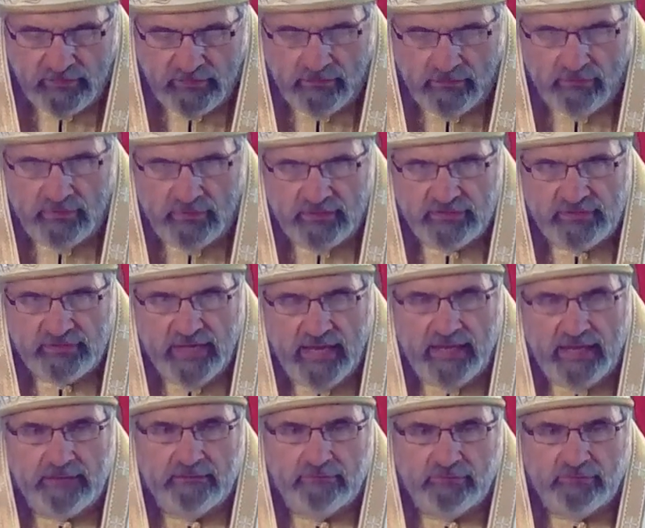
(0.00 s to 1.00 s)
So what's
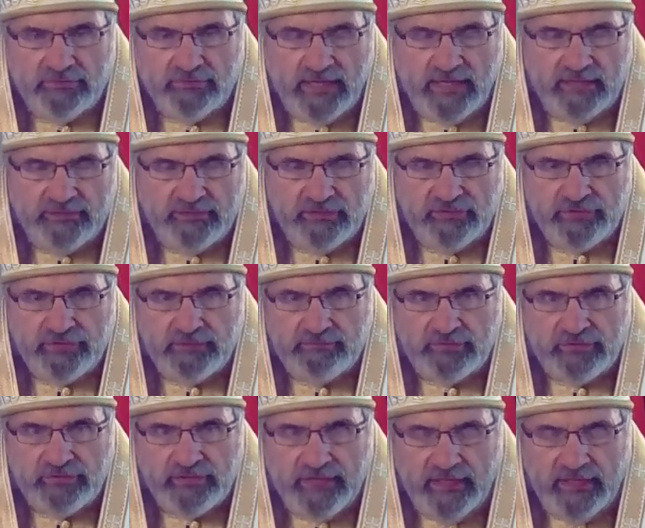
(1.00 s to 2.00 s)
that? Was that just
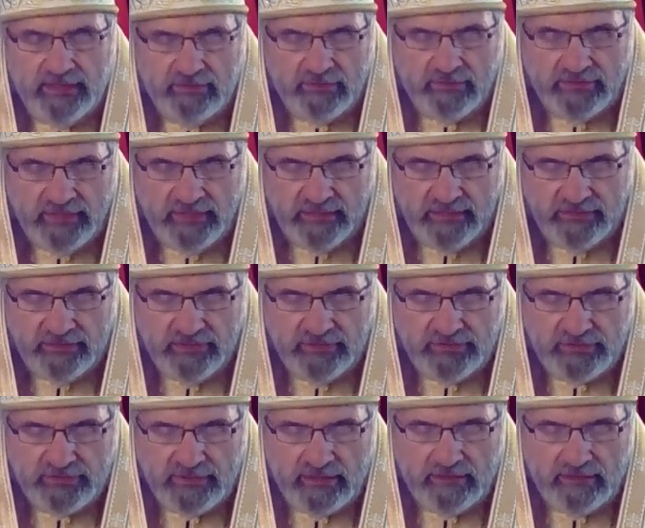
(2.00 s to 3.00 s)
a mistake or is that
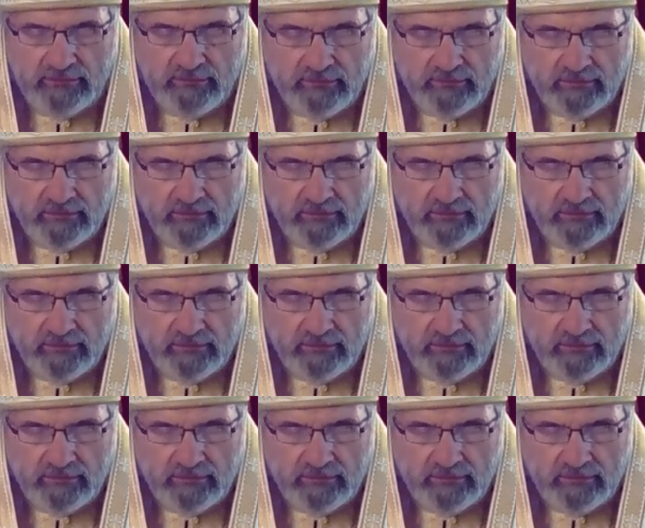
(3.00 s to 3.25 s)
just...